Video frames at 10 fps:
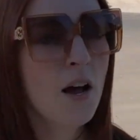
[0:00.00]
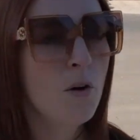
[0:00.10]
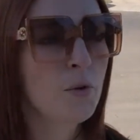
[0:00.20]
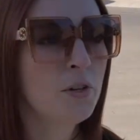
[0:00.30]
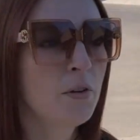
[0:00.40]

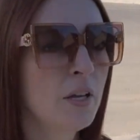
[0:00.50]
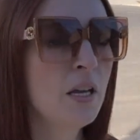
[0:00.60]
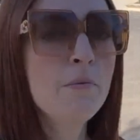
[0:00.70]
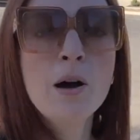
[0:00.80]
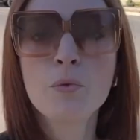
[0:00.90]
whether you're
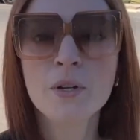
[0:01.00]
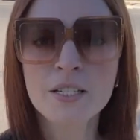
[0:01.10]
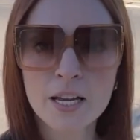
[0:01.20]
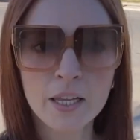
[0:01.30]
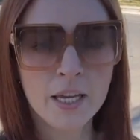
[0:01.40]
thinking about
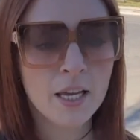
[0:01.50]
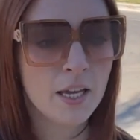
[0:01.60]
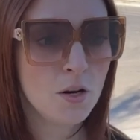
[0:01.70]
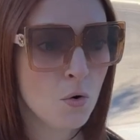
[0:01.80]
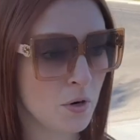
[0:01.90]
reselling
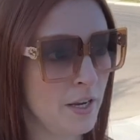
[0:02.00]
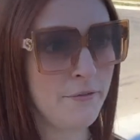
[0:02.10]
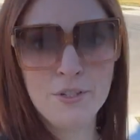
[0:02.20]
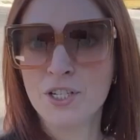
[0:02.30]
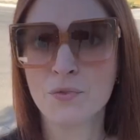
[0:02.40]
it or
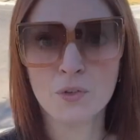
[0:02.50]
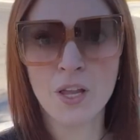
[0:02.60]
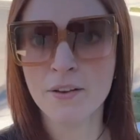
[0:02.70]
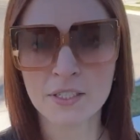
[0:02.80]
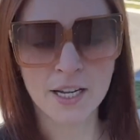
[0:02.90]
even just for
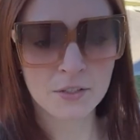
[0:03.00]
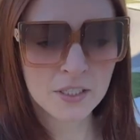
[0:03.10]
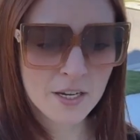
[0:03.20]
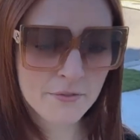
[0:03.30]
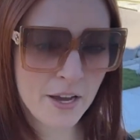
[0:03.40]
lifestyle
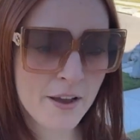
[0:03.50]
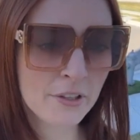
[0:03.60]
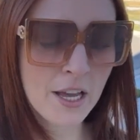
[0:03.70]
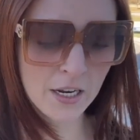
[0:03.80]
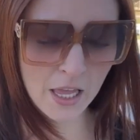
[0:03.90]
stuff. I have a
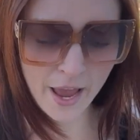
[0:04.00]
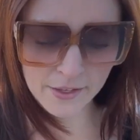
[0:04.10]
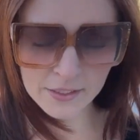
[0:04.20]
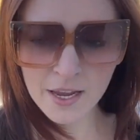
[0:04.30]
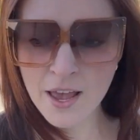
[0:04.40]
lot of clients